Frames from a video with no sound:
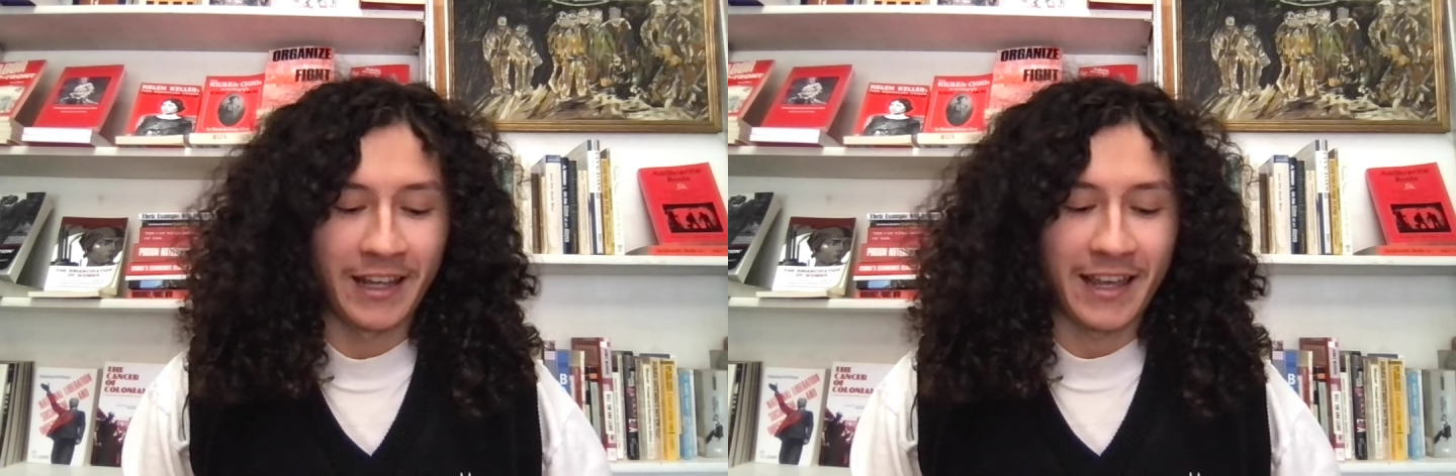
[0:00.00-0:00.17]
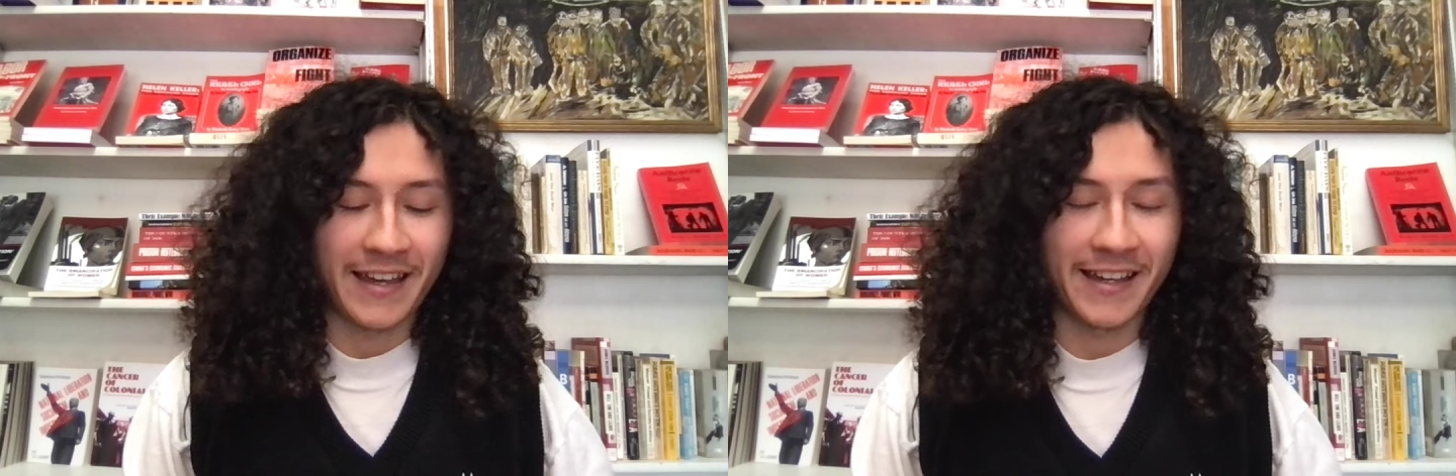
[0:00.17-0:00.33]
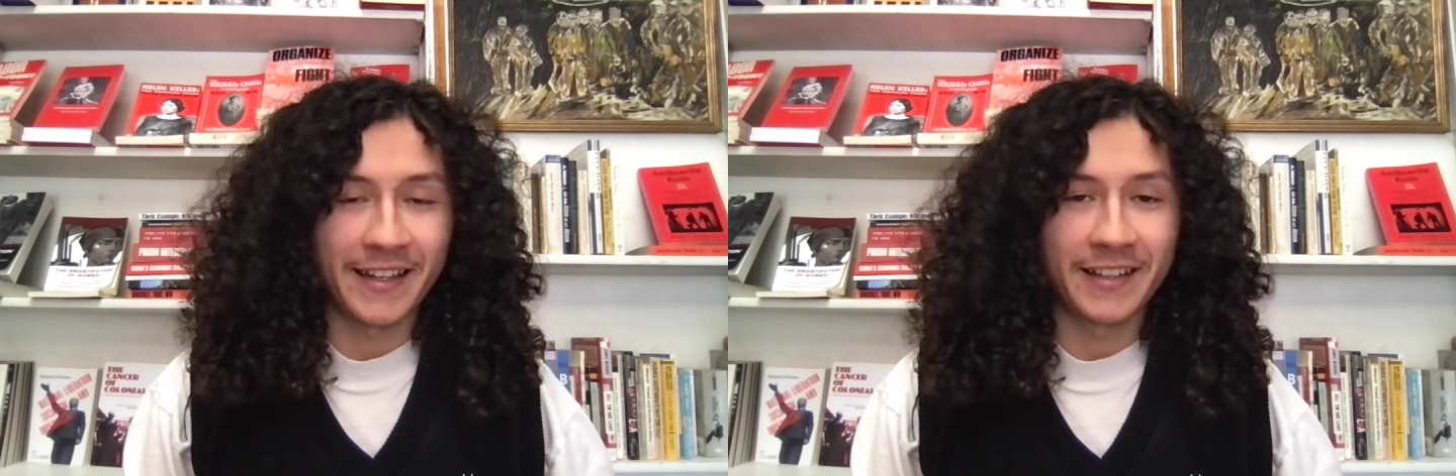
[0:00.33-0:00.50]

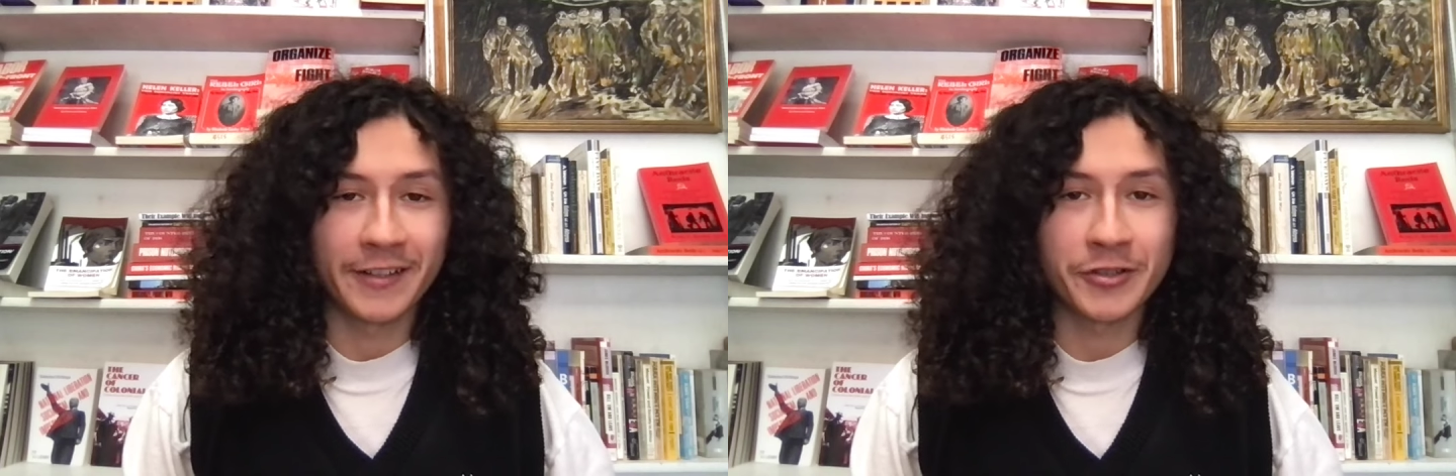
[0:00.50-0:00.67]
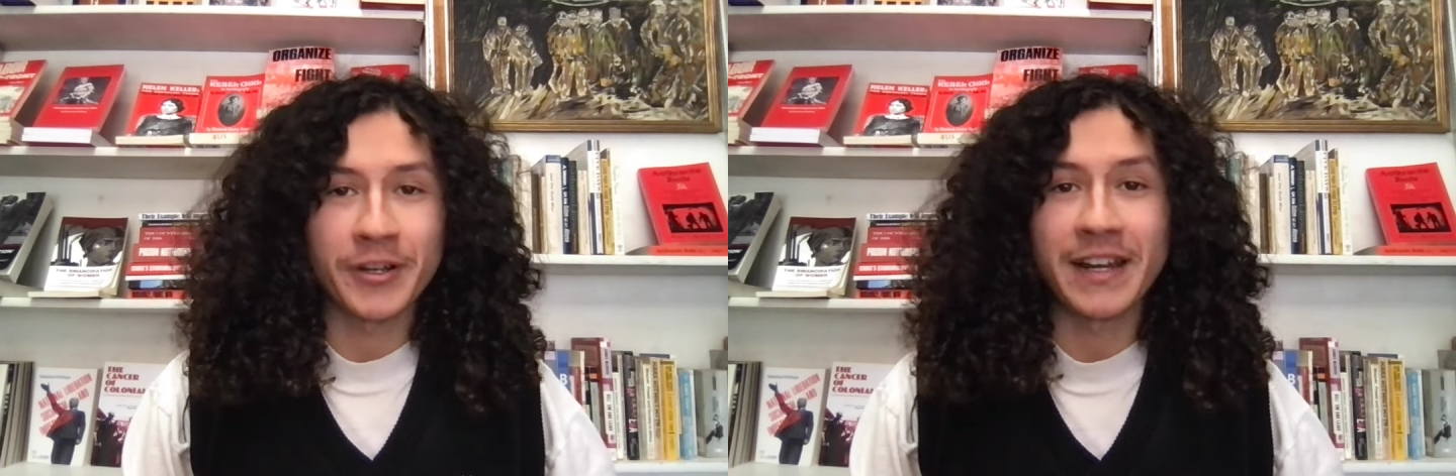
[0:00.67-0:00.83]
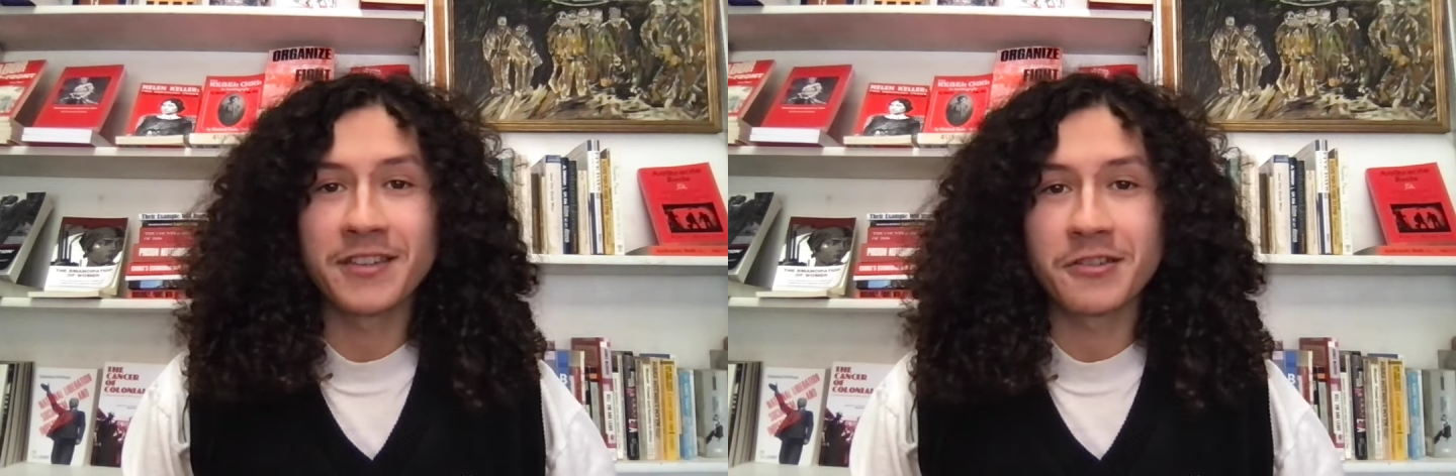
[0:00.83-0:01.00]
and a
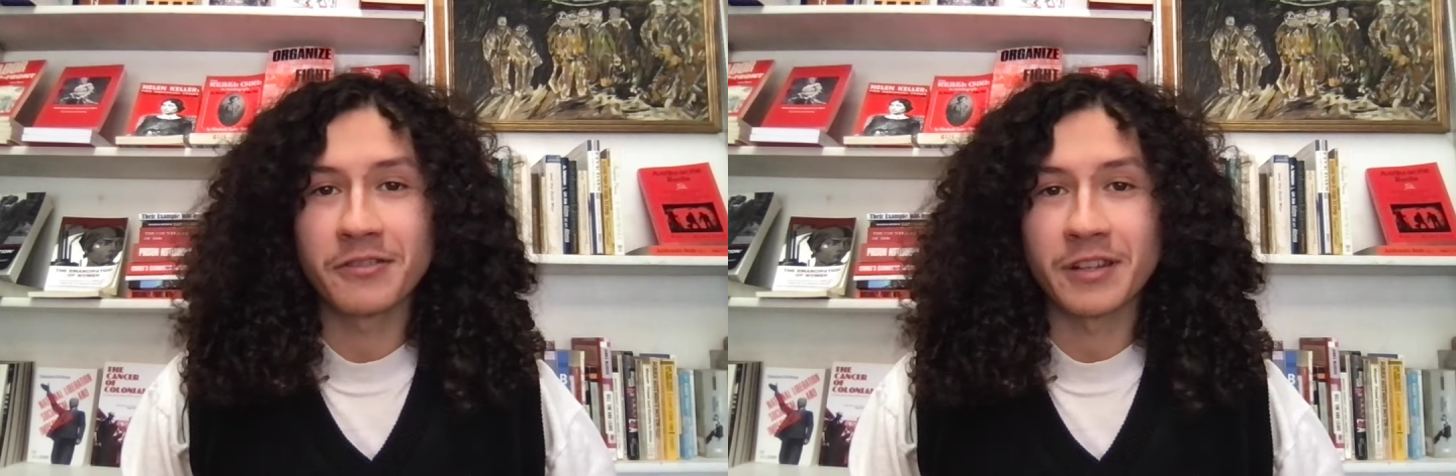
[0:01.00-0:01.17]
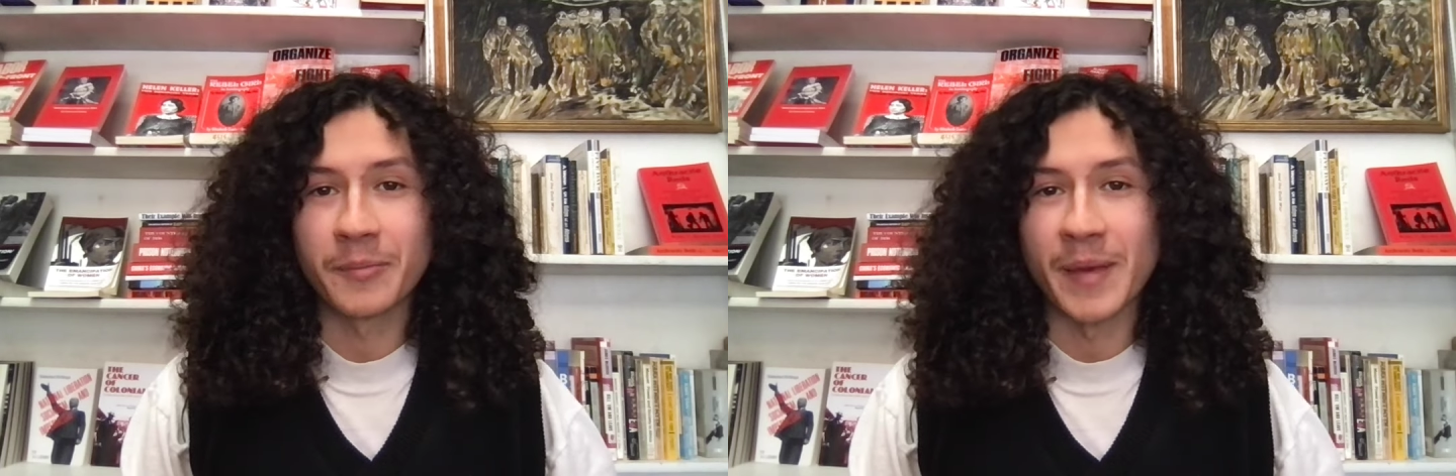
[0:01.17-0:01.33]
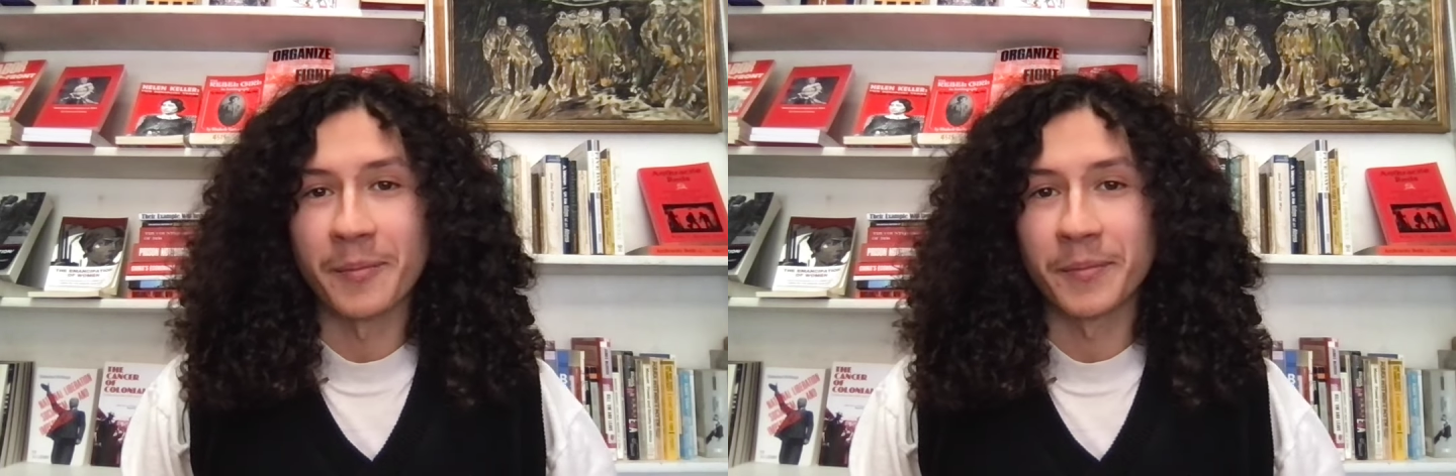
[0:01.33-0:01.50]
trade
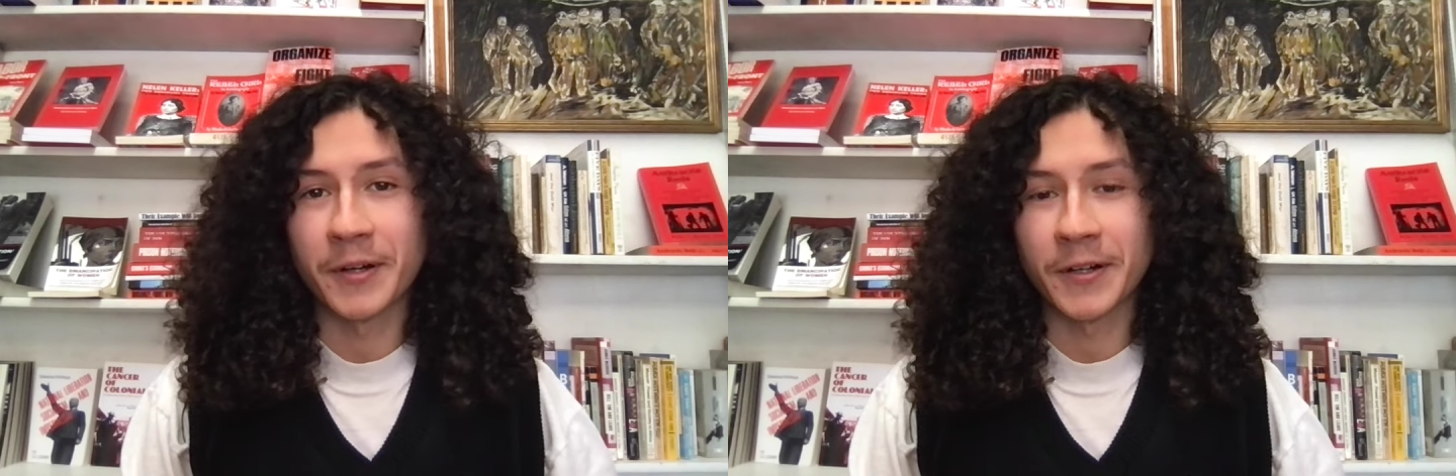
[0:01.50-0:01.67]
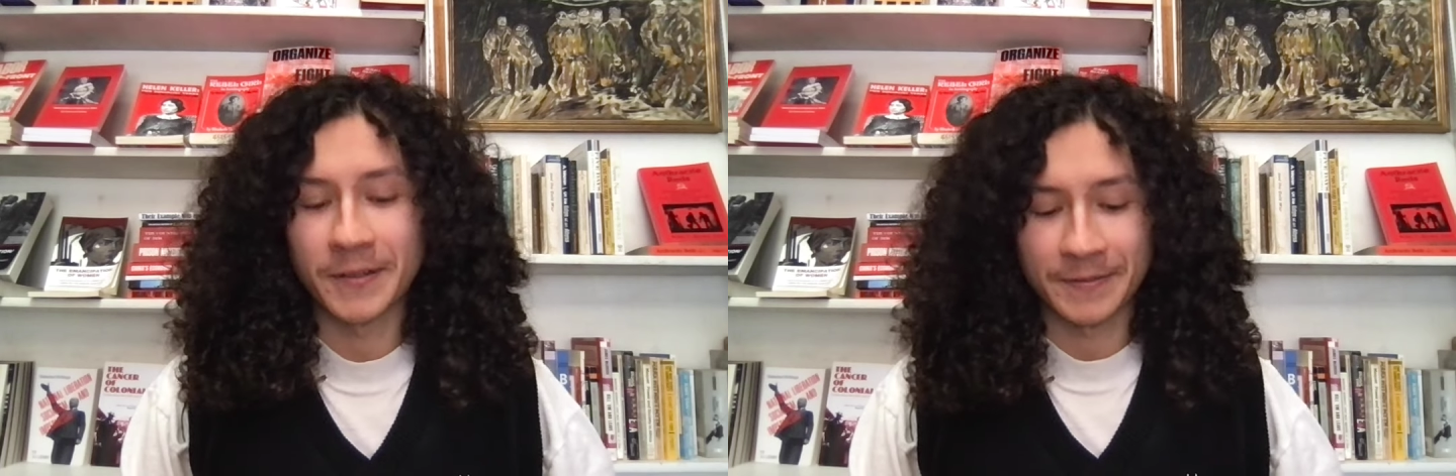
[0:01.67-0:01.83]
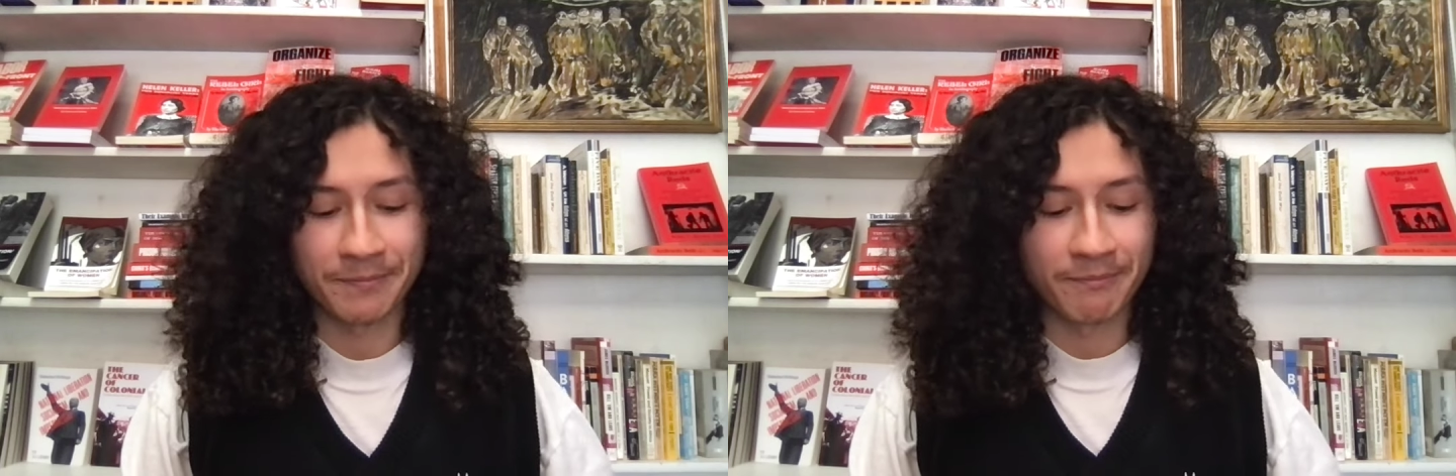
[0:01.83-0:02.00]
union member.